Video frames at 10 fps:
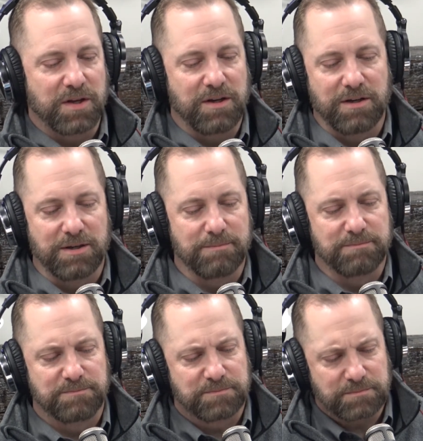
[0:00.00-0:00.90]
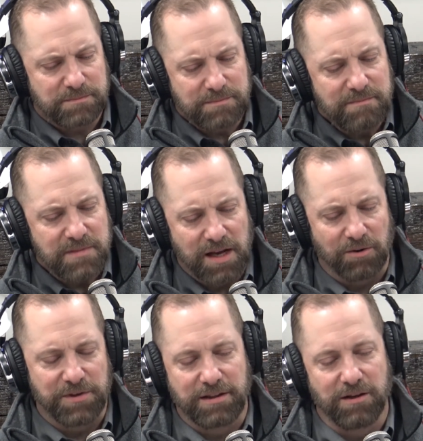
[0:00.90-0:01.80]
I
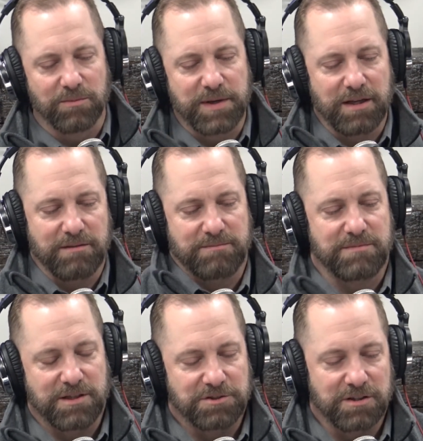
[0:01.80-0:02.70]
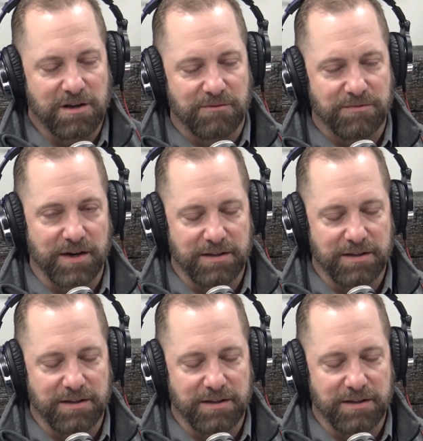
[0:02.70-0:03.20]
don't think that'll be such a tough fight.